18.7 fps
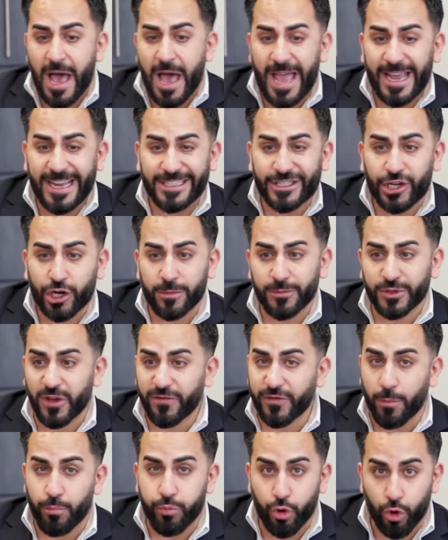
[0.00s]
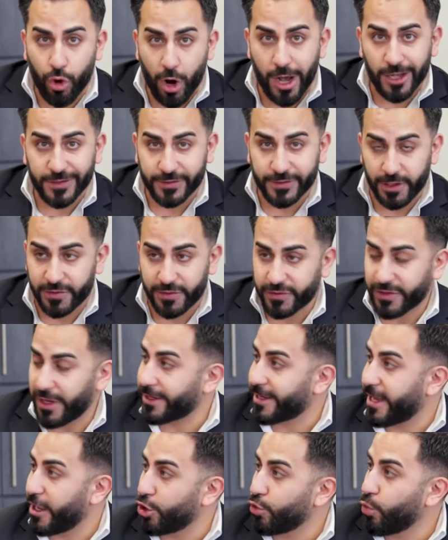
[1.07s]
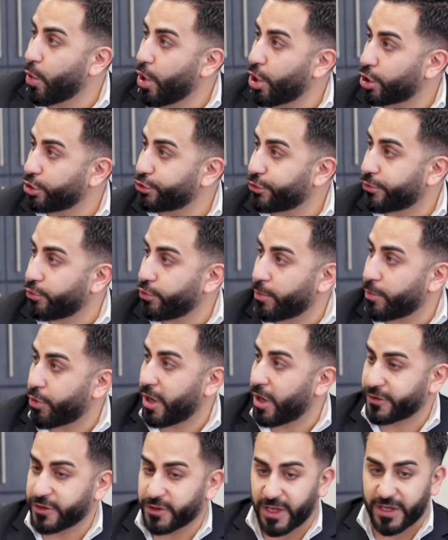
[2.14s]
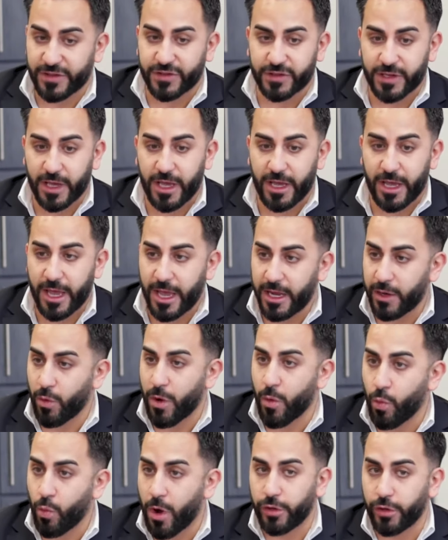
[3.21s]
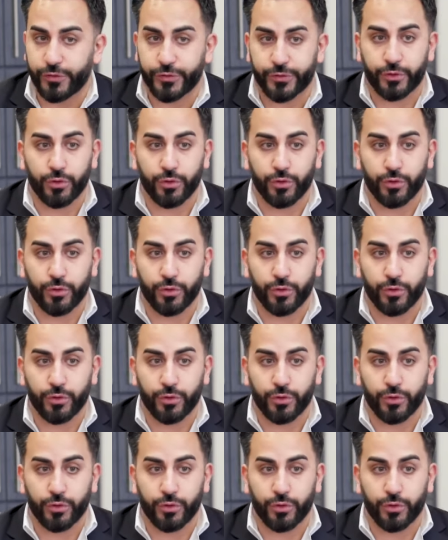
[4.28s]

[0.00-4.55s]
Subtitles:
In terms of the process, can you walk us through the process? Let's say anyone wants